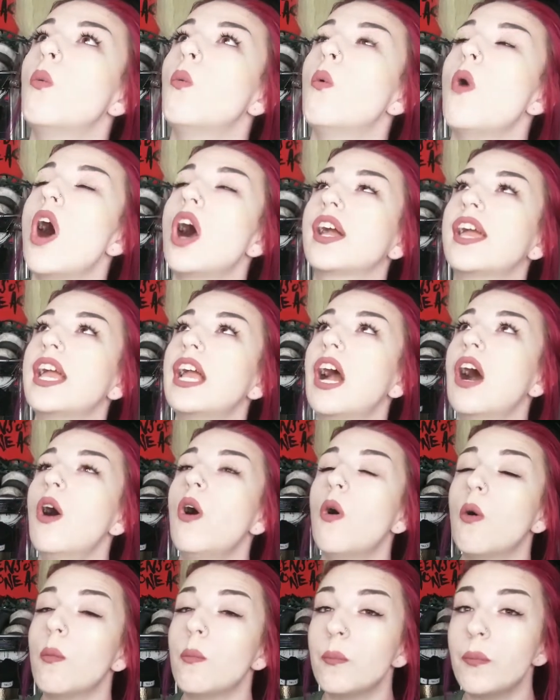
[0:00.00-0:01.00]
walking
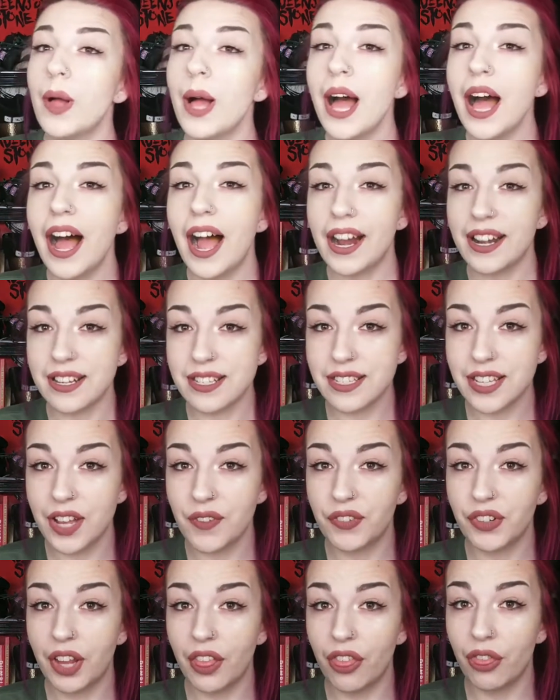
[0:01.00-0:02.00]
home, I
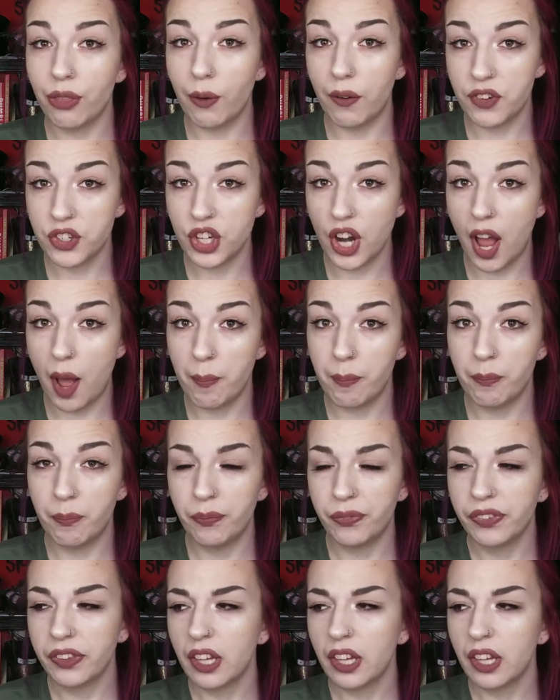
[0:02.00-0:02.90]
discovered a thrift shop.